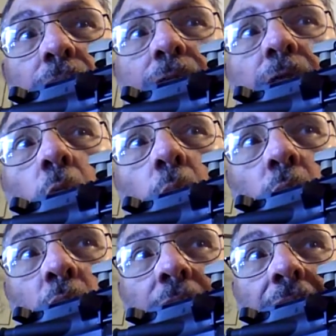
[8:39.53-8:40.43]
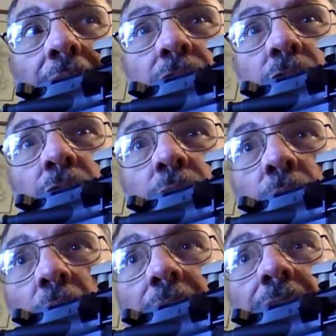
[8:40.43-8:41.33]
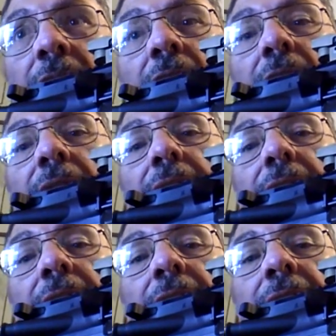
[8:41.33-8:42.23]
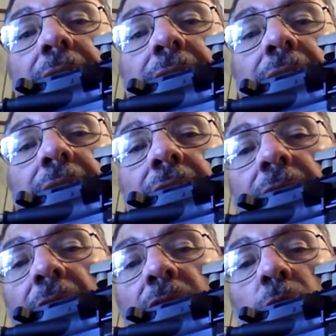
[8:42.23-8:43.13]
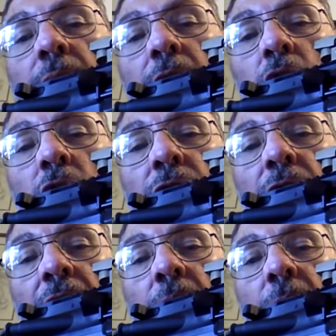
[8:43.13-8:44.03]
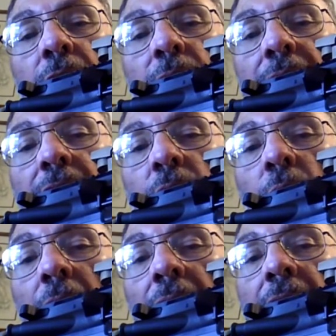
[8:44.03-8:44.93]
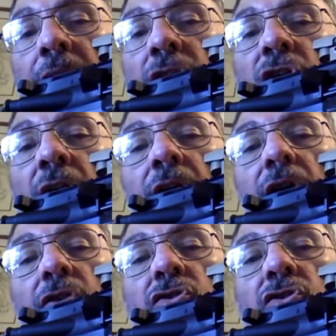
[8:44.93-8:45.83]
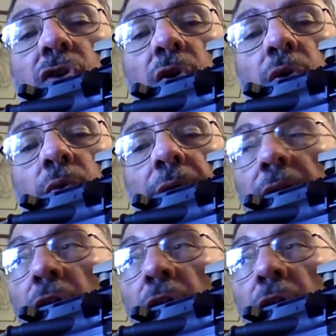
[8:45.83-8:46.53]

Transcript: forward and to the right. And that's a real good thing when you're at the range, so that